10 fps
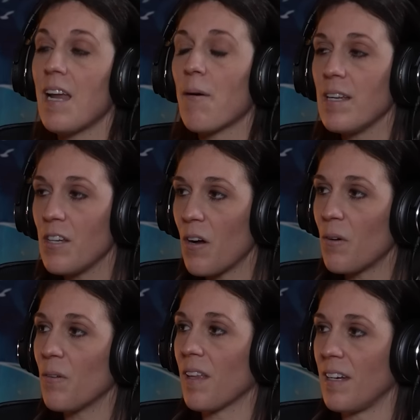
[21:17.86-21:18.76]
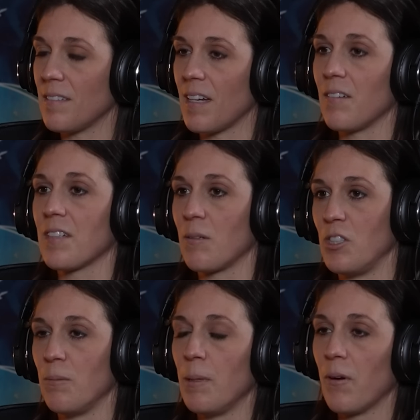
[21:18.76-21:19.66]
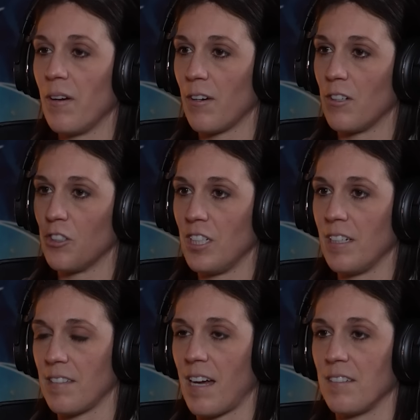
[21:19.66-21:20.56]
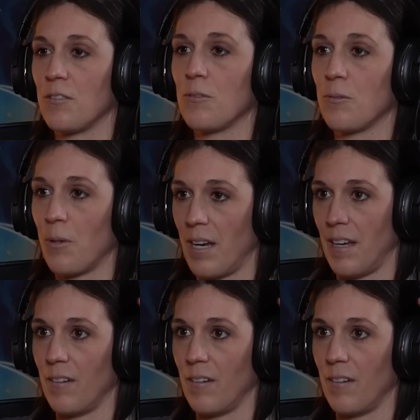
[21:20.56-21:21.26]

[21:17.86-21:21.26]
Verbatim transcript: Now I know that it sounds like we should be wearing our Hershey Kiss hats right